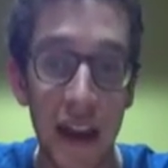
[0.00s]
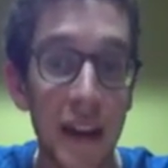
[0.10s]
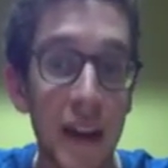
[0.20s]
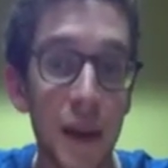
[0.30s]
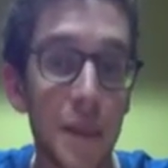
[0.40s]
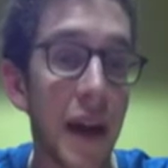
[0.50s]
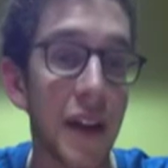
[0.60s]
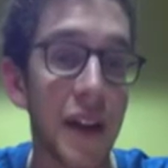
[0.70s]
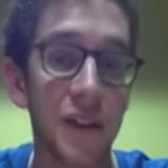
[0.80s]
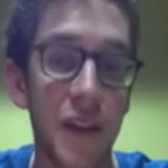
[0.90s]
any
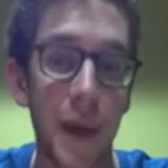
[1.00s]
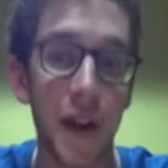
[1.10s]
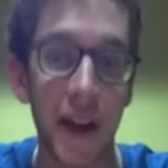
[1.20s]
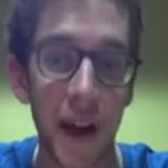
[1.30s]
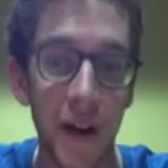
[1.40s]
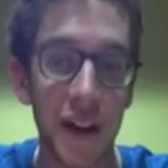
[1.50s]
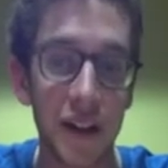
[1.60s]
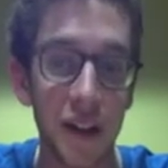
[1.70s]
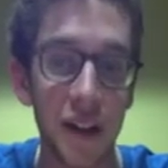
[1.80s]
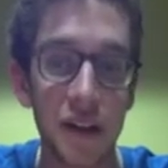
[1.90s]
compelling female
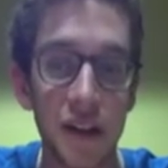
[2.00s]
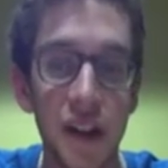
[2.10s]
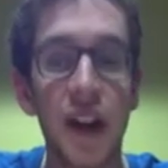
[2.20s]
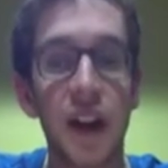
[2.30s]
characters,